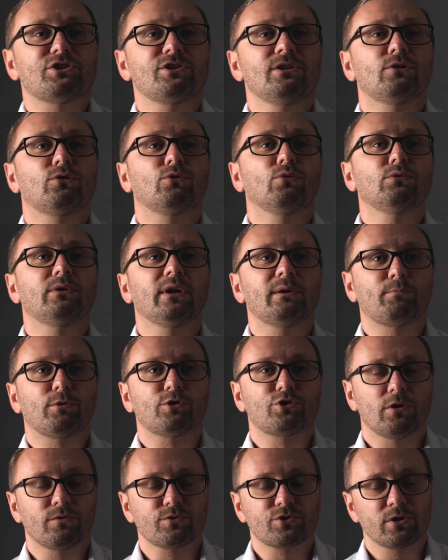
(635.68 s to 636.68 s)
from around
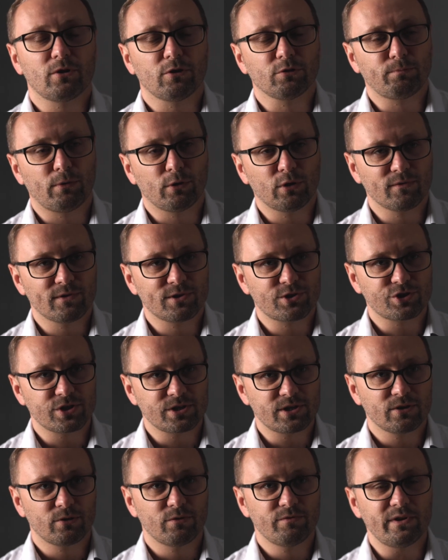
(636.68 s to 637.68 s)
A D two fifty,
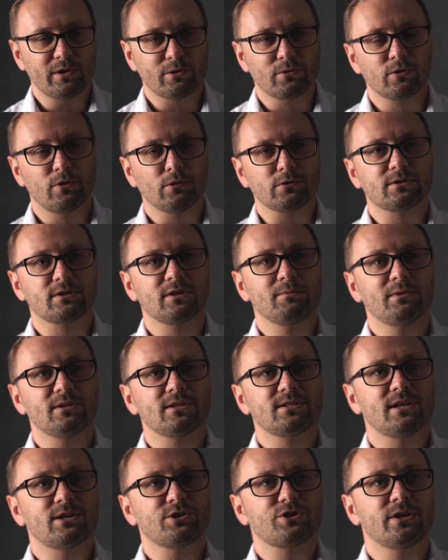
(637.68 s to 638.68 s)
that Gothic
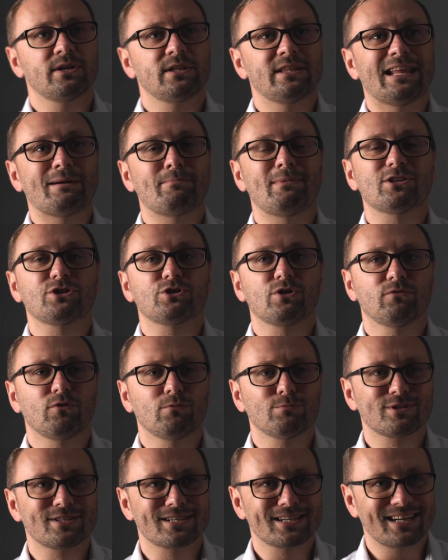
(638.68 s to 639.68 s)
minters engaged
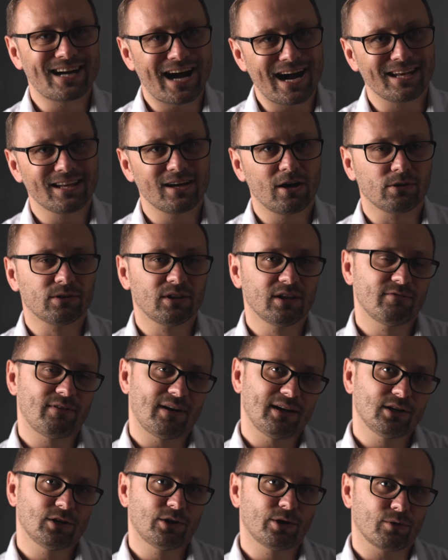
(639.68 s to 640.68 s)
in mass-scale
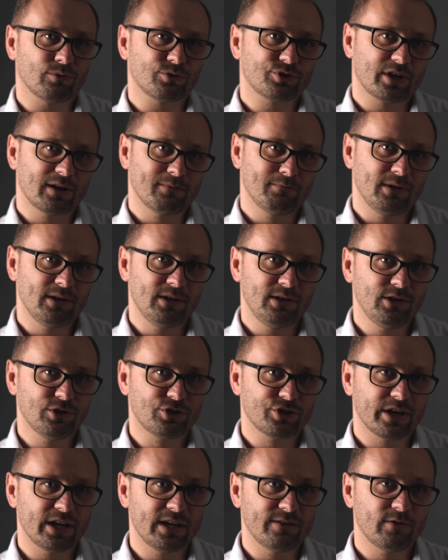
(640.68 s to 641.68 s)
production, casting
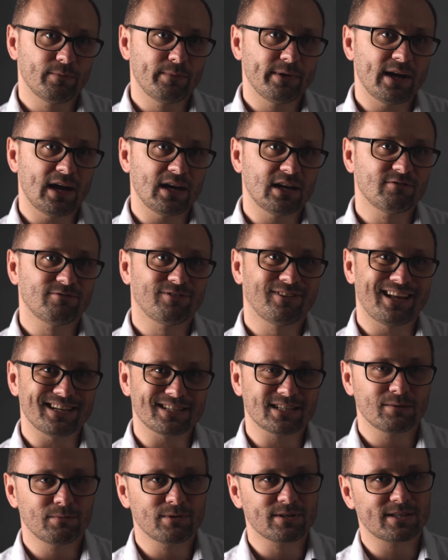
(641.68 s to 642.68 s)
coin blanks and
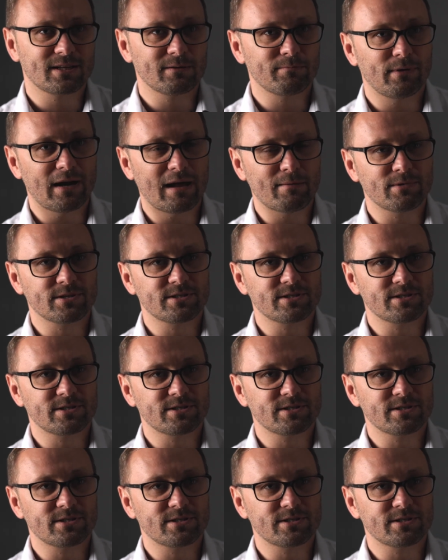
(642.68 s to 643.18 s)
striking, using their